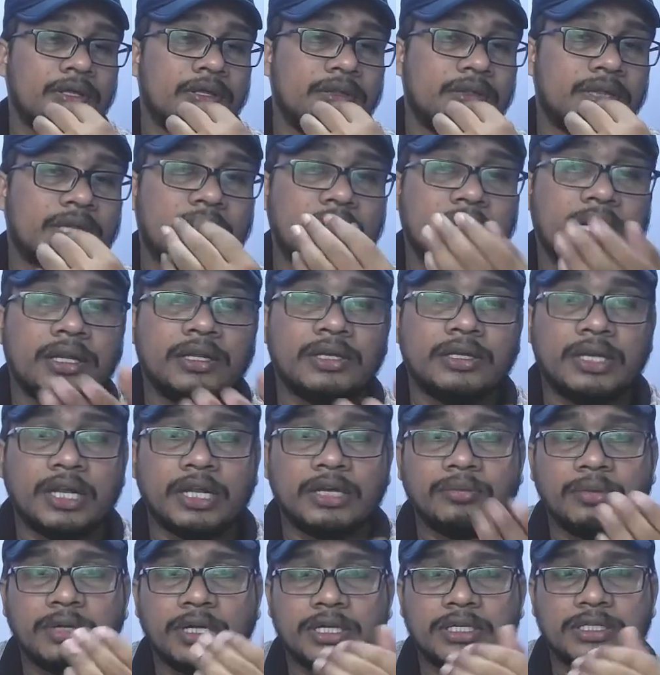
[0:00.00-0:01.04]
Then 10
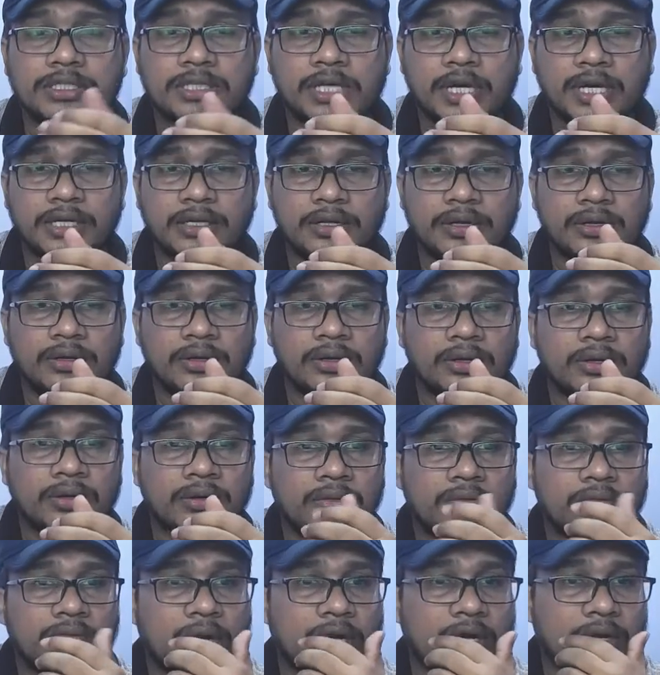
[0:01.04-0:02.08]
minutes later
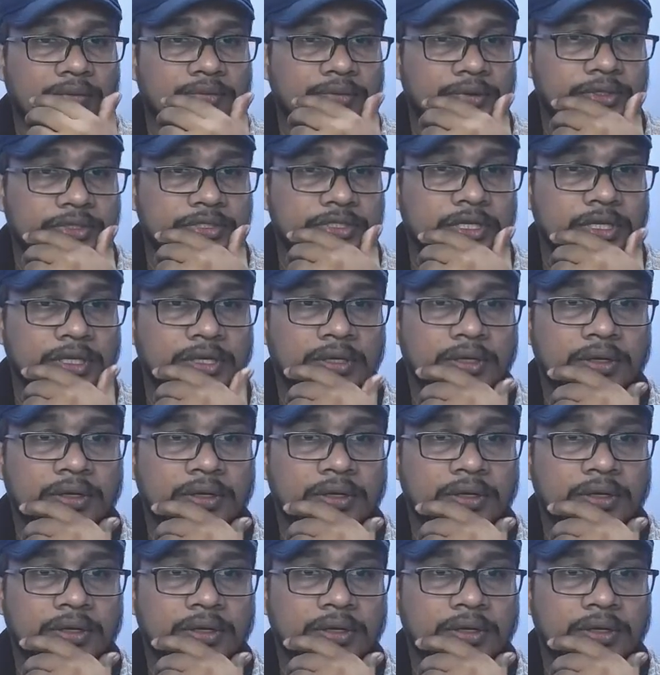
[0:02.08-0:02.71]
one of his